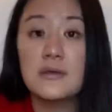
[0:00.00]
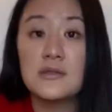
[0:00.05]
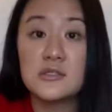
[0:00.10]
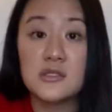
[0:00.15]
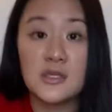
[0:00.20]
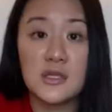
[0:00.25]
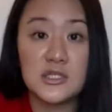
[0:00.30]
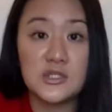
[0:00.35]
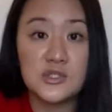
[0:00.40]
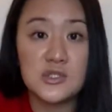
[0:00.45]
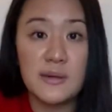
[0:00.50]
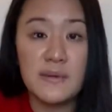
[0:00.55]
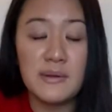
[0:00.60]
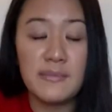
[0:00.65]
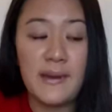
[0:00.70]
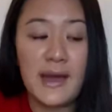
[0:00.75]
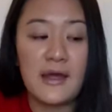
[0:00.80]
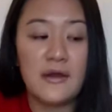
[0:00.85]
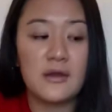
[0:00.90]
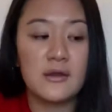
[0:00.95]
So the strumming
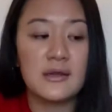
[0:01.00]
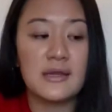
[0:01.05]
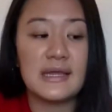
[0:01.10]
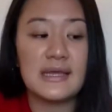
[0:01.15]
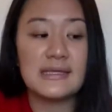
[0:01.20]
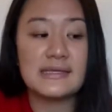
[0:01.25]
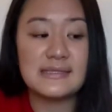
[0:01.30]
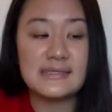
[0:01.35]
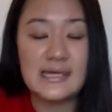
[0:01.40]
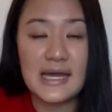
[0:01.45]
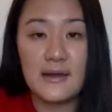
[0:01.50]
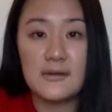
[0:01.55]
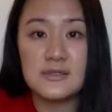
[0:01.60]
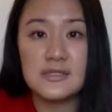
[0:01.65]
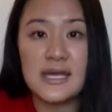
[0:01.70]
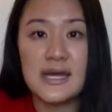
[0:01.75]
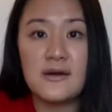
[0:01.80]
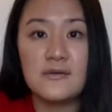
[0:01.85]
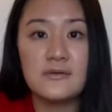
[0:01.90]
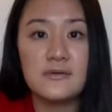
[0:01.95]
pattern is down,
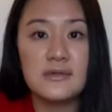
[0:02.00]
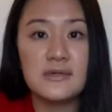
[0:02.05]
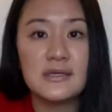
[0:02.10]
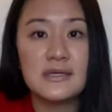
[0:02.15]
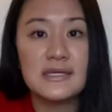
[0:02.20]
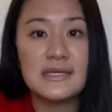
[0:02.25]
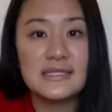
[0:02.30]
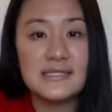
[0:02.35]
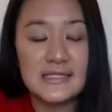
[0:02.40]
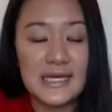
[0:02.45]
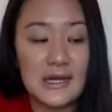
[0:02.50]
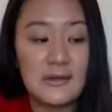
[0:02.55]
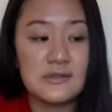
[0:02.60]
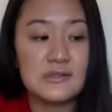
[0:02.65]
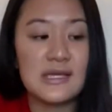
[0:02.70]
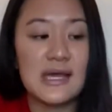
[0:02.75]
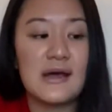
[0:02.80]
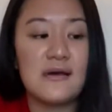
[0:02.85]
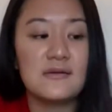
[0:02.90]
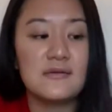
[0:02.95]
down, down,
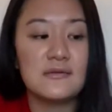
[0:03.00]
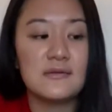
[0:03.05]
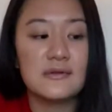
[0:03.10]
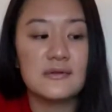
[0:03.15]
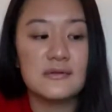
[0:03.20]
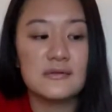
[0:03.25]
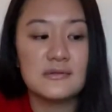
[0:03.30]
down,